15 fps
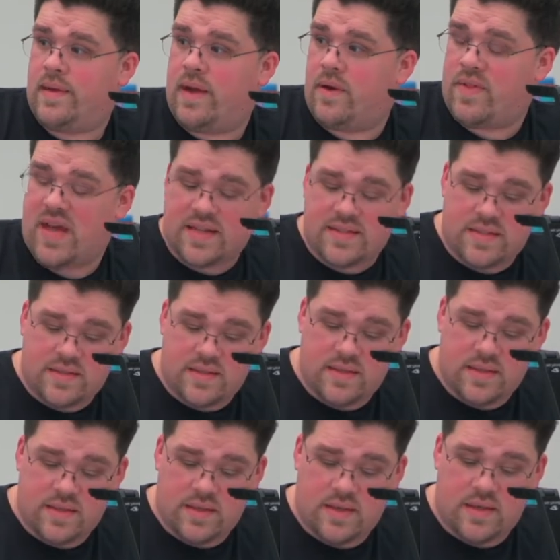Now, that's
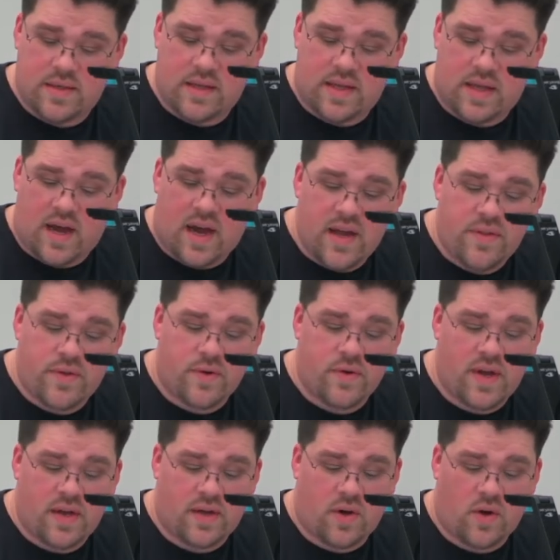
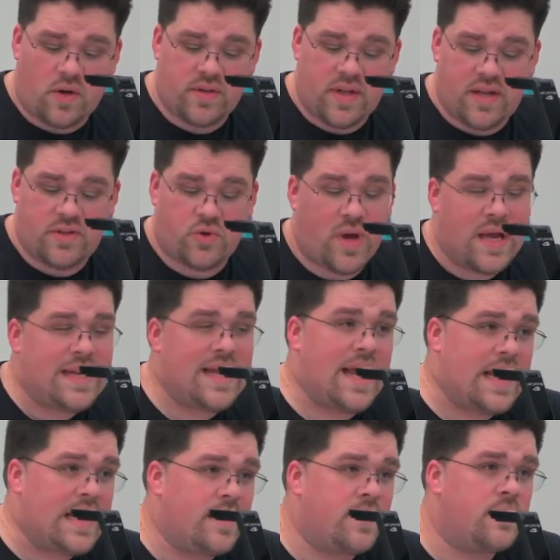either called a
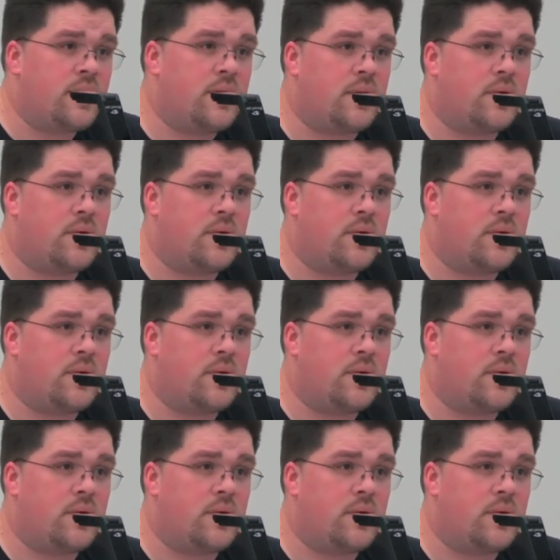trineg,